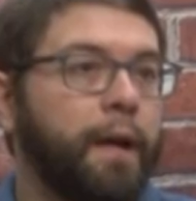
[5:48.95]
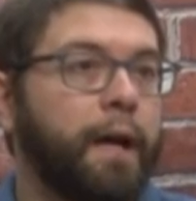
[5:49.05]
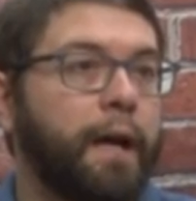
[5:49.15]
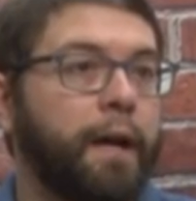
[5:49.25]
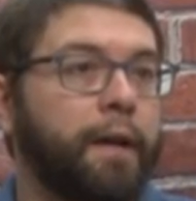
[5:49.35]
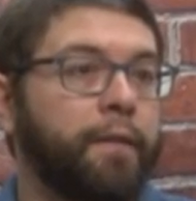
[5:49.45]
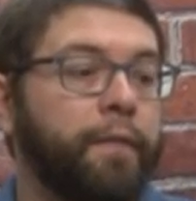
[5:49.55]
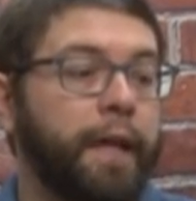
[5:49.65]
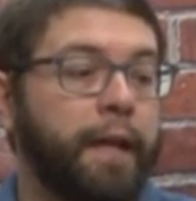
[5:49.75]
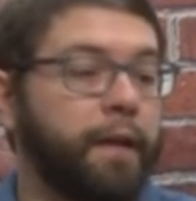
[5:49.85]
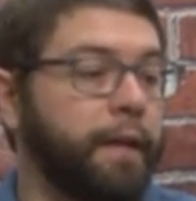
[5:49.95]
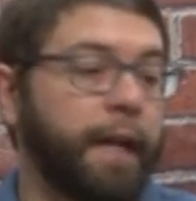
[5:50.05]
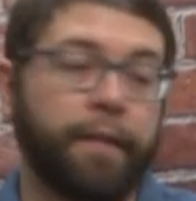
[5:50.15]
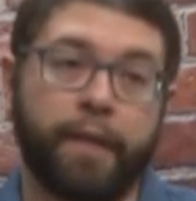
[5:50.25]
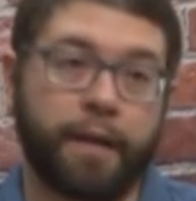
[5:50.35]
Then
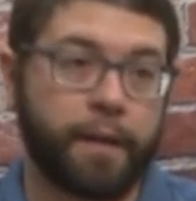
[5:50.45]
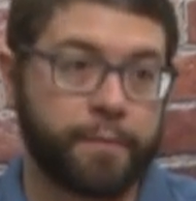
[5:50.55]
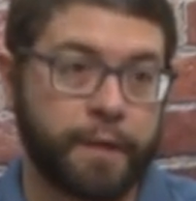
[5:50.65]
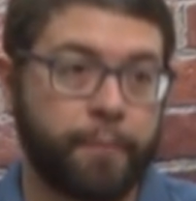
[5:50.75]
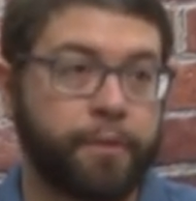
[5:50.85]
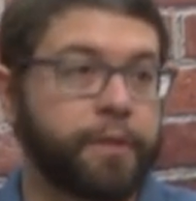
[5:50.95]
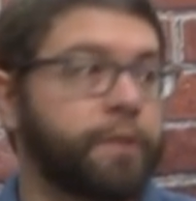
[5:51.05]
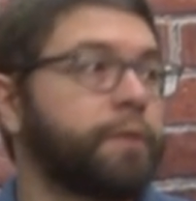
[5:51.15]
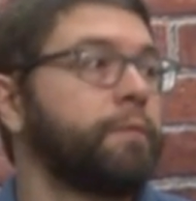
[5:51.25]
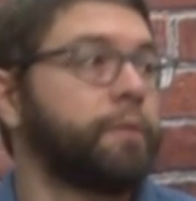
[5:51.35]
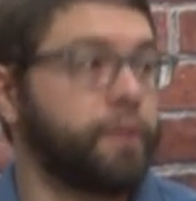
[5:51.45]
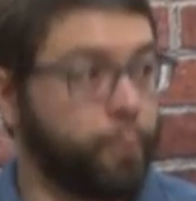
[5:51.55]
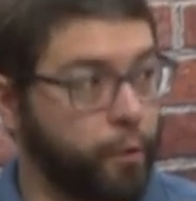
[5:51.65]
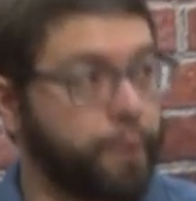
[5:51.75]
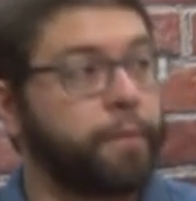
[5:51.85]
it comes up with just some
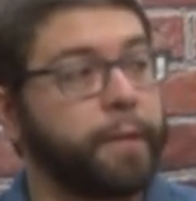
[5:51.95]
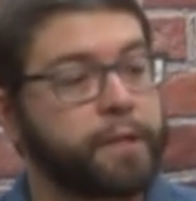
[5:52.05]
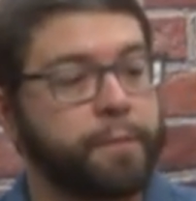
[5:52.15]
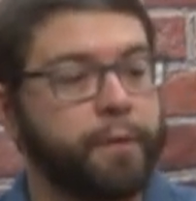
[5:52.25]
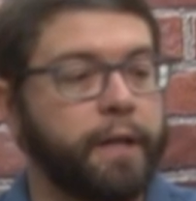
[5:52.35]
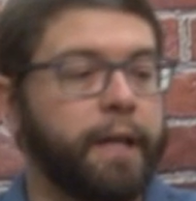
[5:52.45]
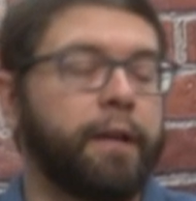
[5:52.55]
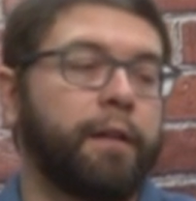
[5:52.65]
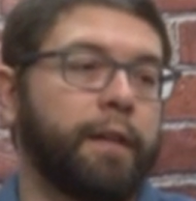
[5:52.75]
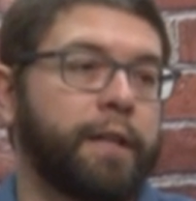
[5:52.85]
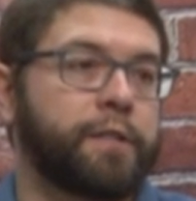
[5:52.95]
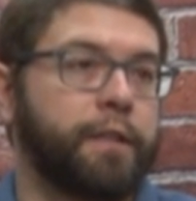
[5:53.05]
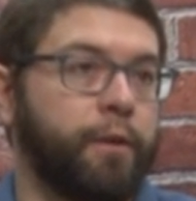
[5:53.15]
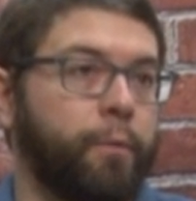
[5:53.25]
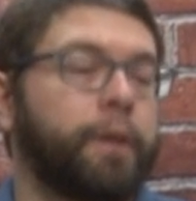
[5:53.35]
more information putting in. It'll ask,
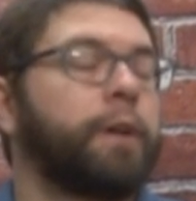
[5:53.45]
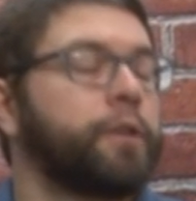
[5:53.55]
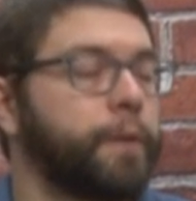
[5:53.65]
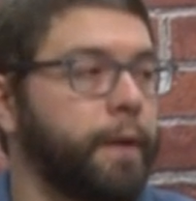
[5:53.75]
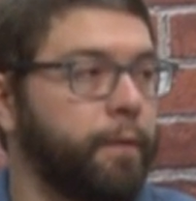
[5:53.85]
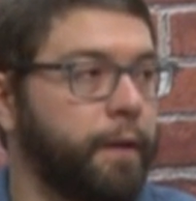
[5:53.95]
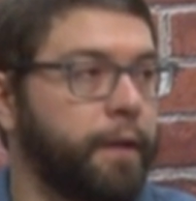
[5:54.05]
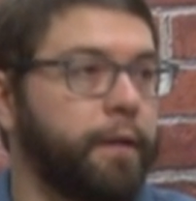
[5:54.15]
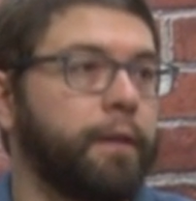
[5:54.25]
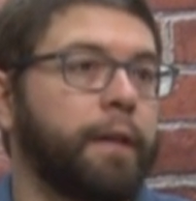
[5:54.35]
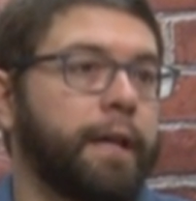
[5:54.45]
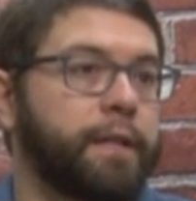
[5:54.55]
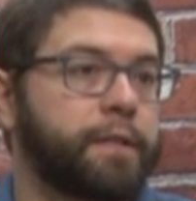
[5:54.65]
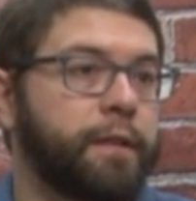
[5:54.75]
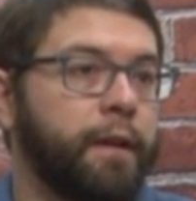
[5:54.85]
you know, what country you're in. It'll
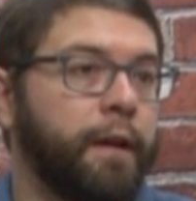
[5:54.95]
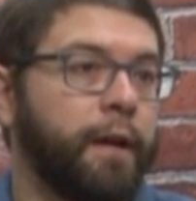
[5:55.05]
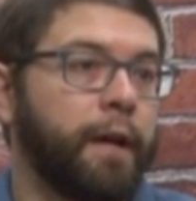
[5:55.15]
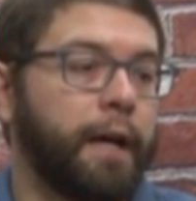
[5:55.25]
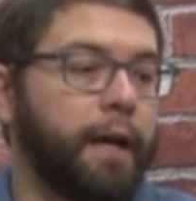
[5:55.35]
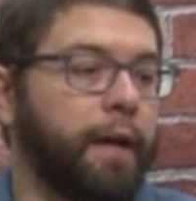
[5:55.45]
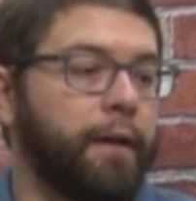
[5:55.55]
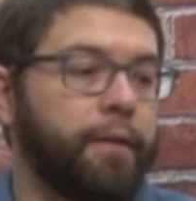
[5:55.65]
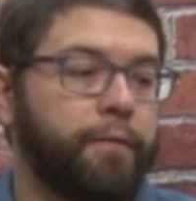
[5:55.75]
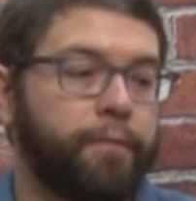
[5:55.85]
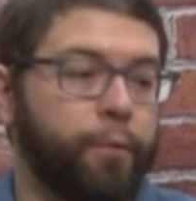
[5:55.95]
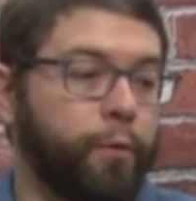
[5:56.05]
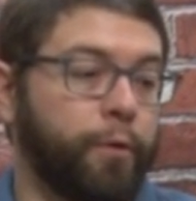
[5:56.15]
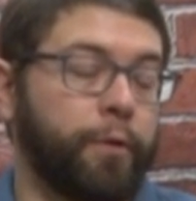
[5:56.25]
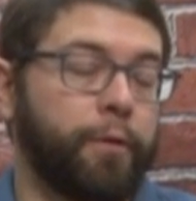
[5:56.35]
ask
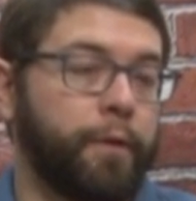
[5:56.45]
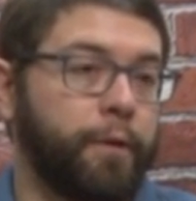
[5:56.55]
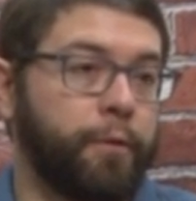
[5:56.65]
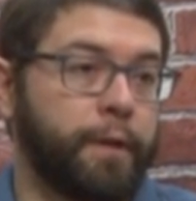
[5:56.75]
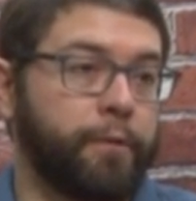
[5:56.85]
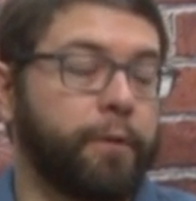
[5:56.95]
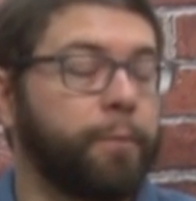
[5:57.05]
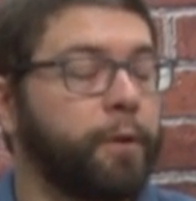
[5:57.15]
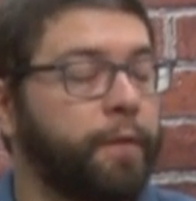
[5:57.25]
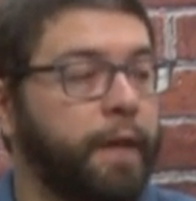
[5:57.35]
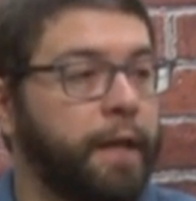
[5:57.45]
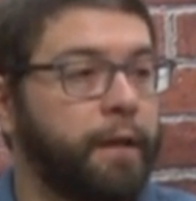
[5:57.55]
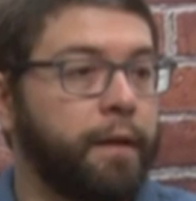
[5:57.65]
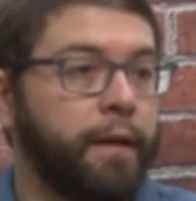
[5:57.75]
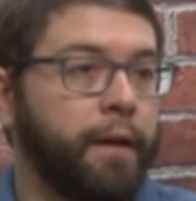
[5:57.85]
for you to enter your birth date.
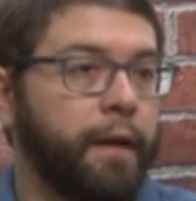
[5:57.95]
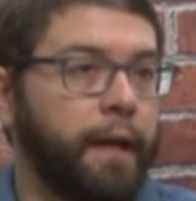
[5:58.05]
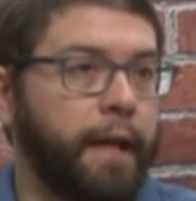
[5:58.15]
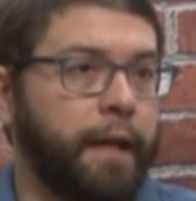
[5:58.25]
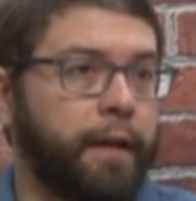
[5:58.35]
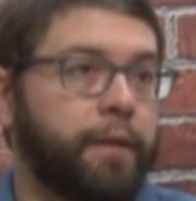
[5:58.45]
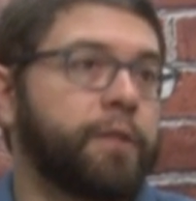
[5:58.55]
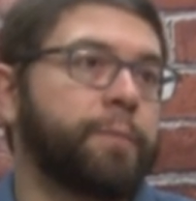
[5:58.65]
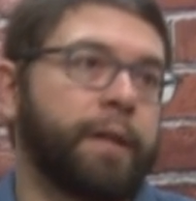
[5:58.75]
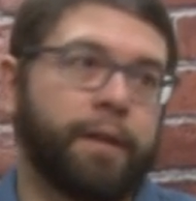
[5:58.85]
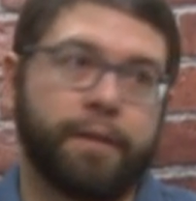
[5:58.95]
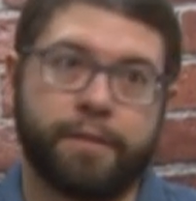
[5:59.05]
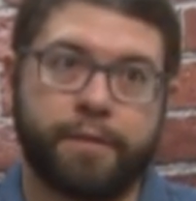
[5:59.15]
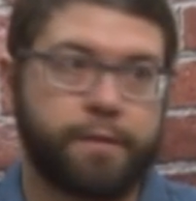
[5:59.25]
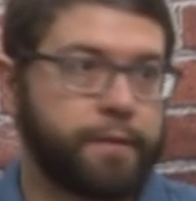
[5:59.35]
And just
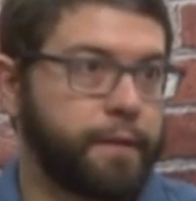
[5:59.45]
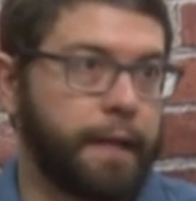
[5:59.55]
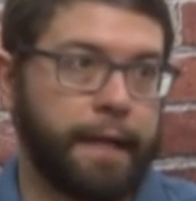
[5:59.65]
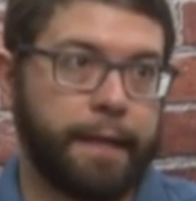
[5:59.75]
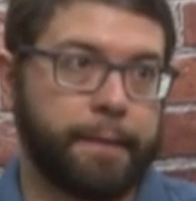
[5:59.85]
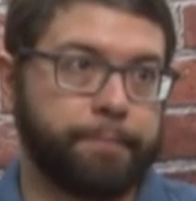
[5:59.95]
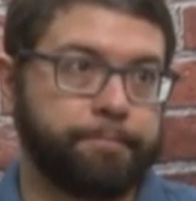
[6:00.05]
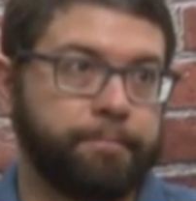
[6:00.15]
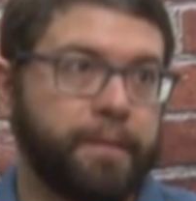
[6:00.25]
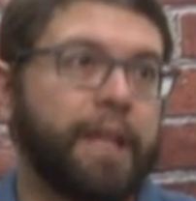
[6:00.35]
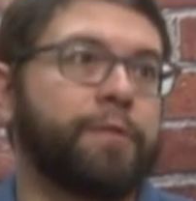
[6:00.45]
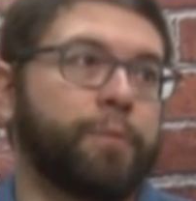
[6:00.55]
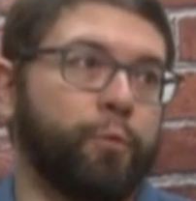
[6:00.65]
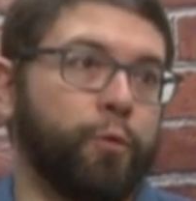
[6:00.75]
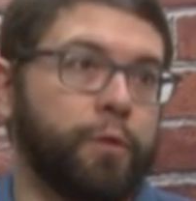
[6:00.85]
because they have
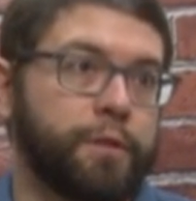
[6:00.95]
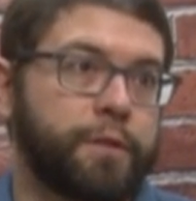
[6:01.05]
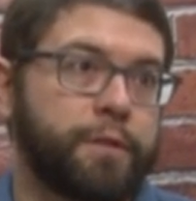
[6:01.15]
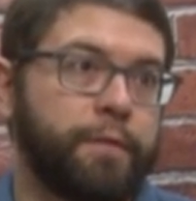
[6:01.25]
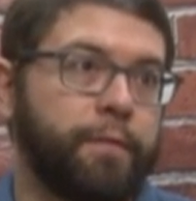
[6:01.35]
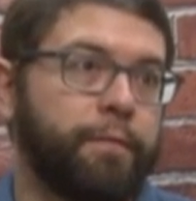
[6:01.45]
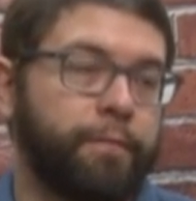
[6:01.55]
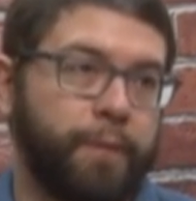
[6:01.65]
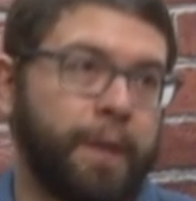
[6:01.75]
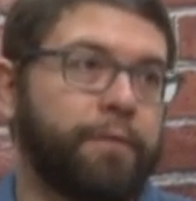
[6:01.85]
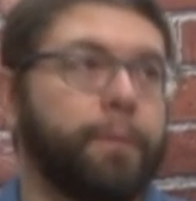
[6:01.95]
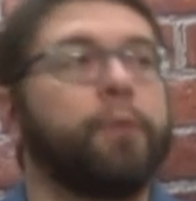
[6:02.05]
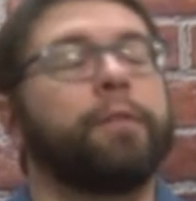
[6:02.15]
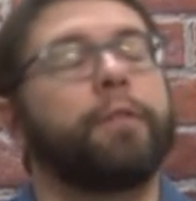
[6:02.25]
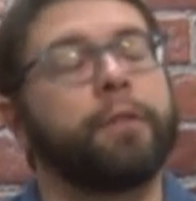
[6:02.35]
some rules, you have to be
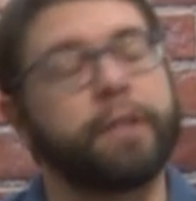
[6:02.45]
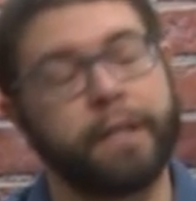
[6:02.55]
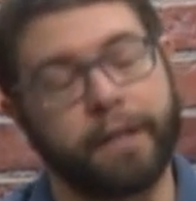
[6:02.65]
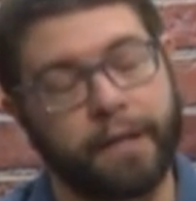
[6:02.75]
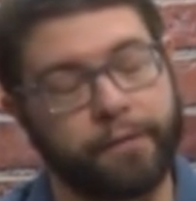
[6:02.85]
over 13 to have a